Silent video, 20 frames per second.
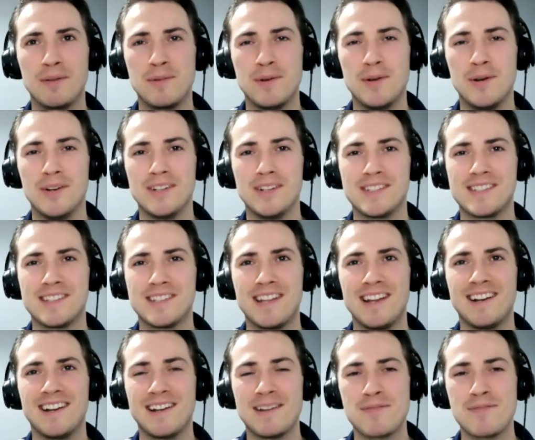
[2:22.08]
of purists
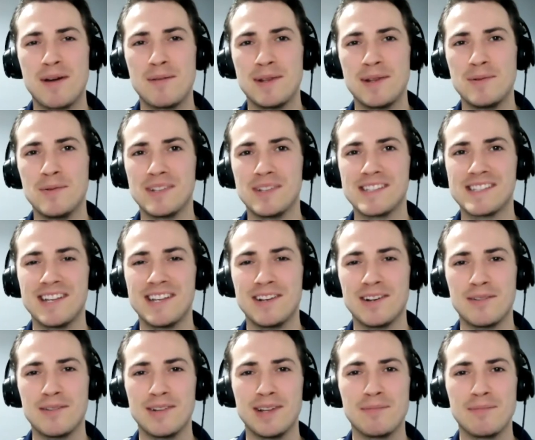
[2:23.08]
there that probably wouldn't say
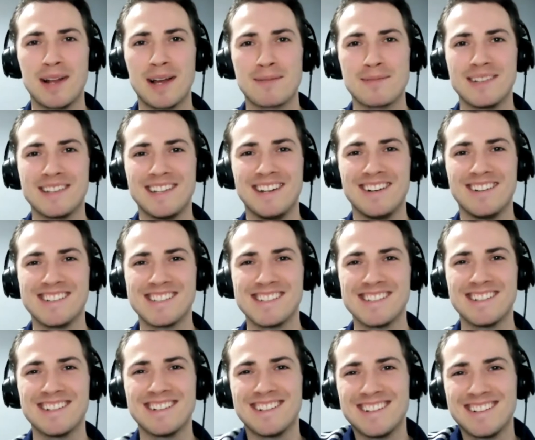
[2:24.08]
you're a real black belt either, isn't
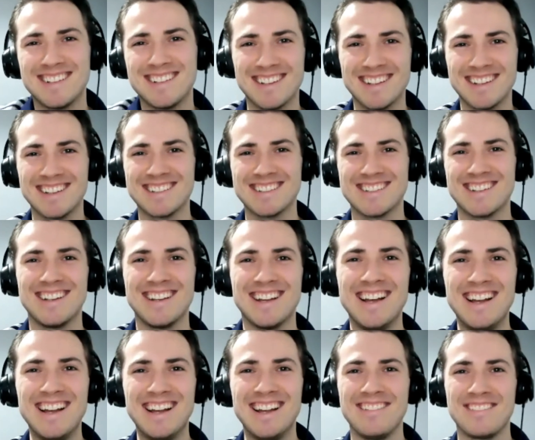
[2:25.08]
there? Like,
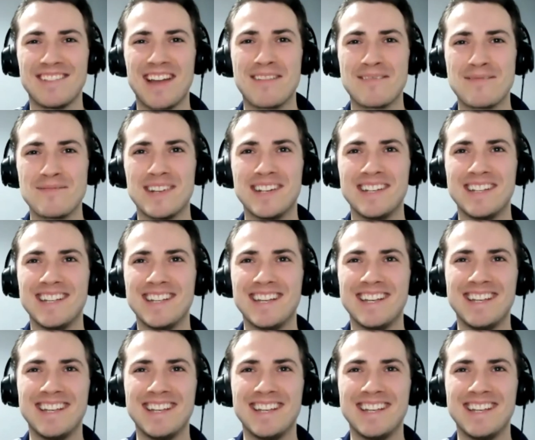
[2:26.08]
if you haven't been in the gi.